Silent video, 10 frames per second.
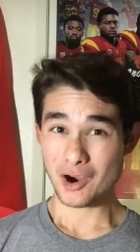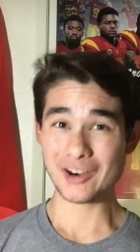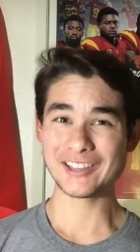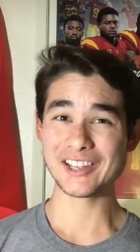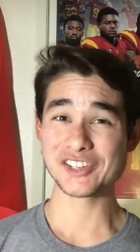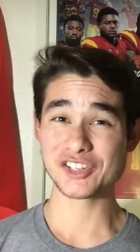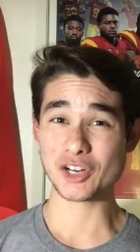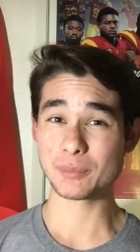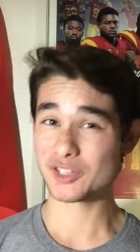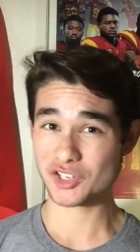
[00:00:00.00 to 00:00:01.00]
Alright, ladies and
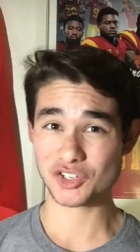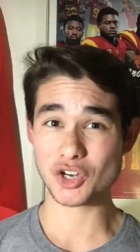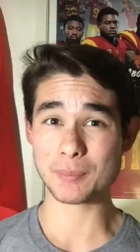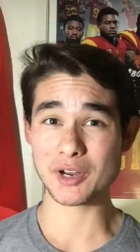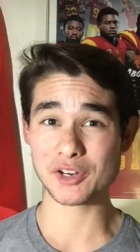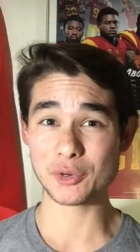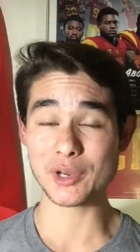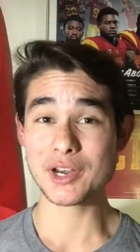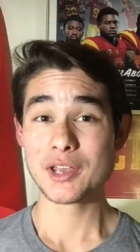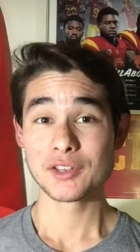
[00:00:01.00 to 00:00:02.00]
gentlemen, let's just jump on into
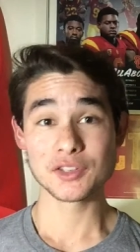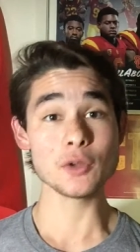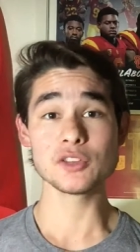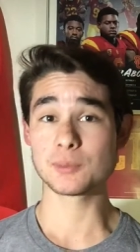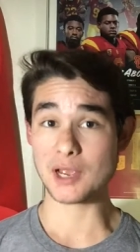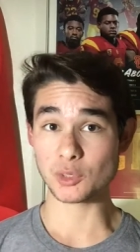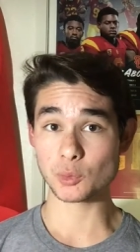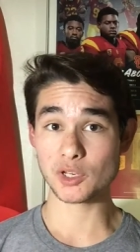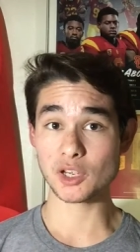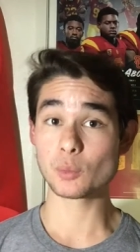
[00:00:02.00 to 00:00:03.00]
it. So this past
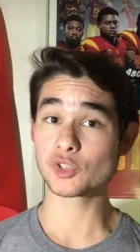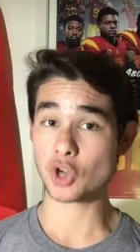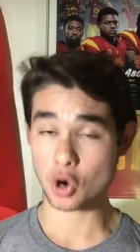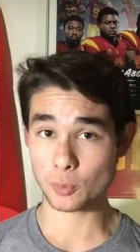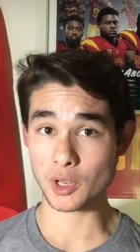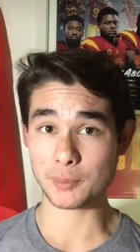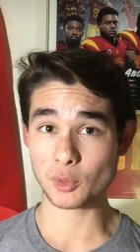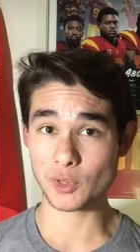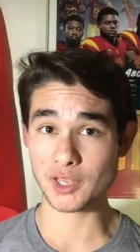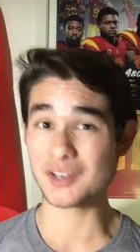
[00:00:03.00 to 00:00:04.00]
weekend was
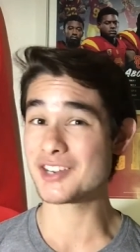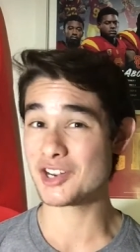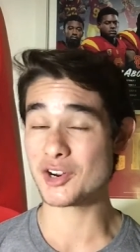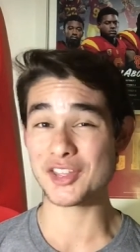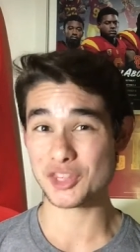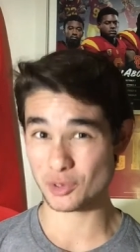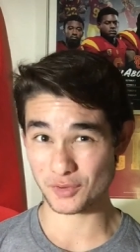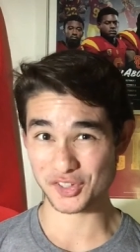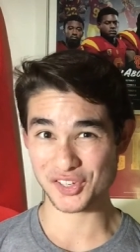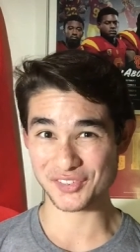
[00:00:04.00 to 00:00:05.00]
homecoming weekend here at the
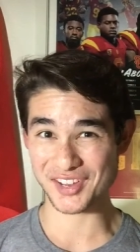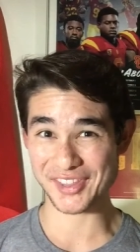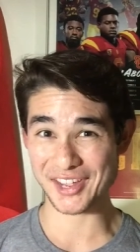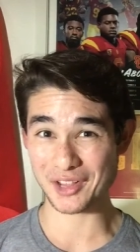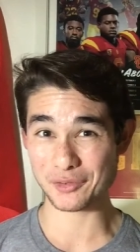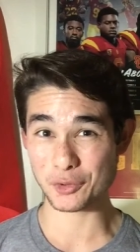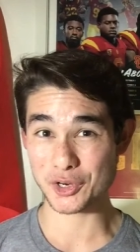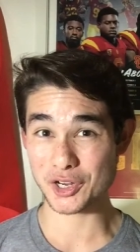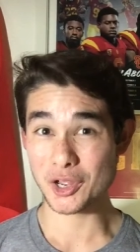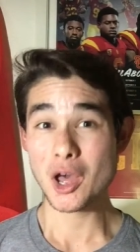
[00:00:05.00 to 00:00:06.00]
University of Southern
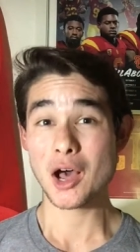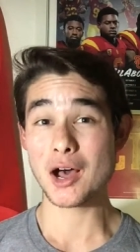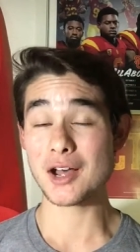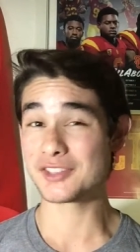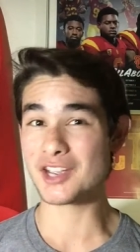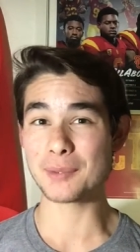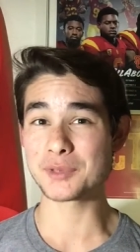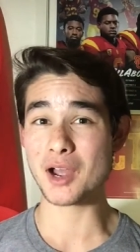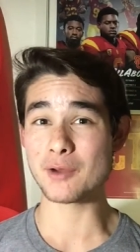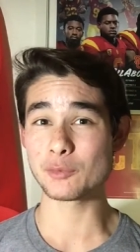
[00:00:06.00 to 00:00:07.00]
California, uh,
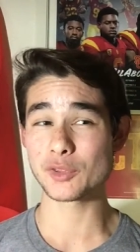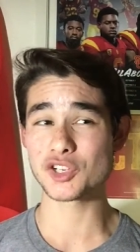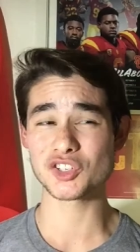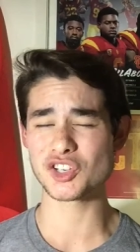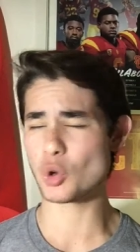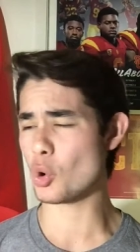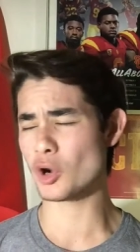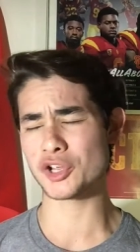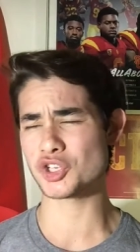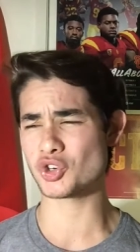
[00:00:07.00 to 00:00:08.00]
topped off with just an
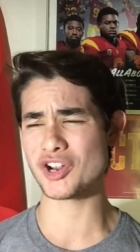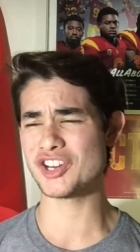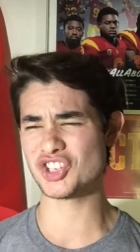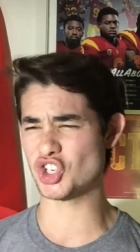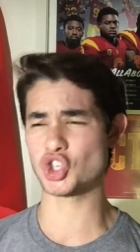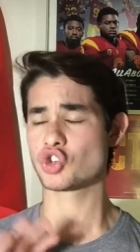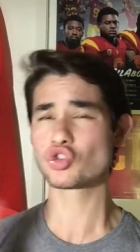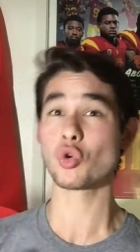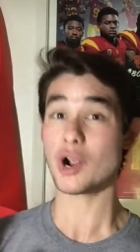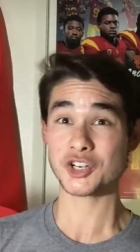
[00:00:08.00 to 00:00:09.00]
orchestrated
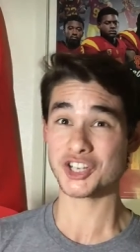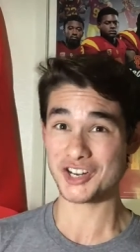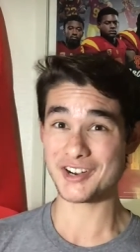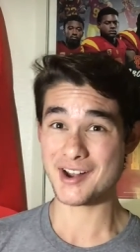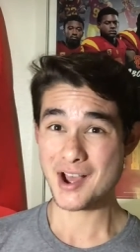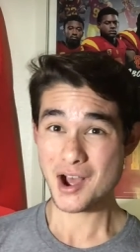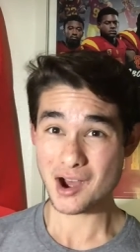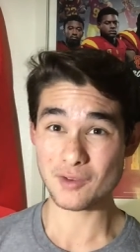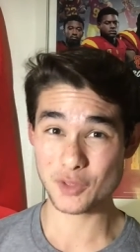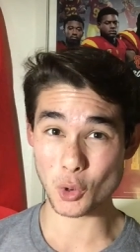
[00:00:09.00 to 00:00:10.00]
destruction
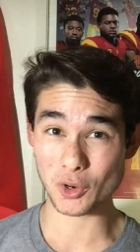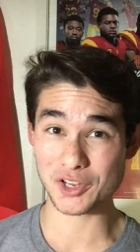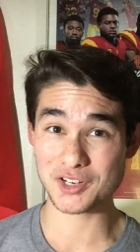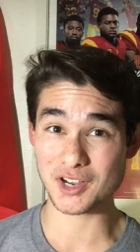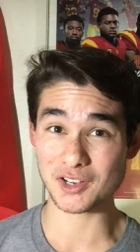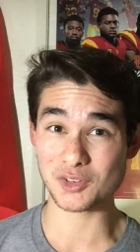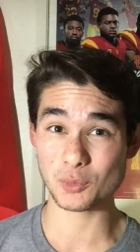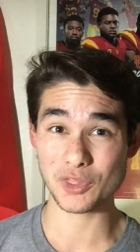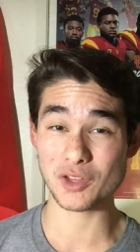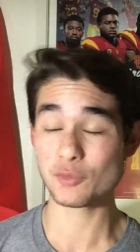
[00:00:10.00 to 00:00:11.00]
of the Oregon Ducks
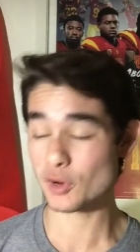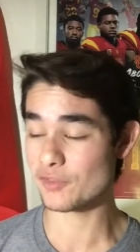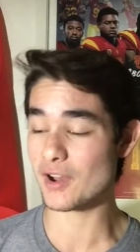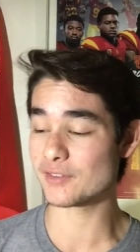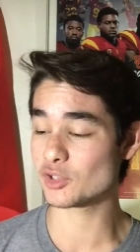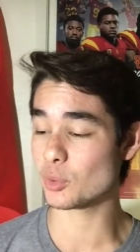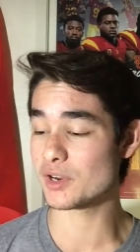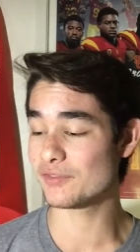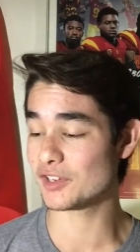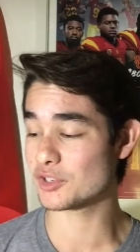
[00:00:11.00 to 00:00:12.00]
with a forty-five to
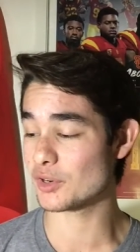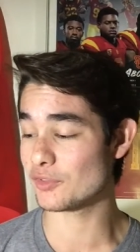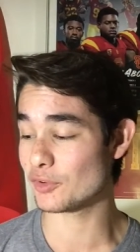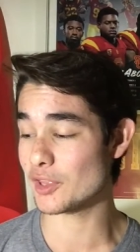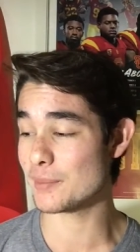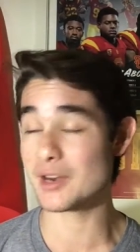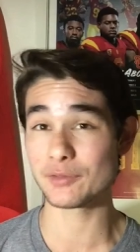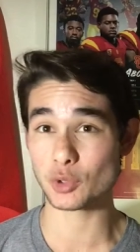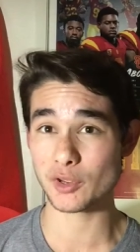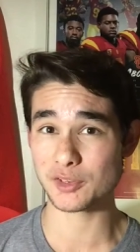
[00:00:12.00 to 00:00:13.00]
twenty victory for the men
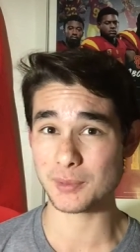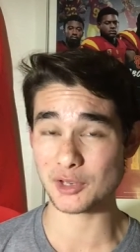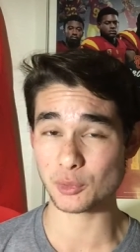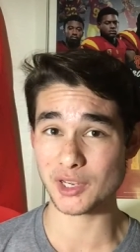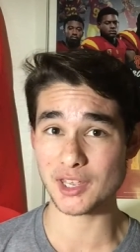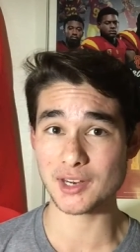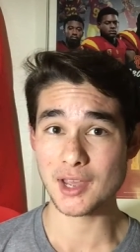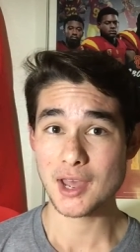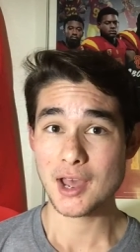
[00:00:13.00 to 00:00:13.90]
of Troy this past weekend.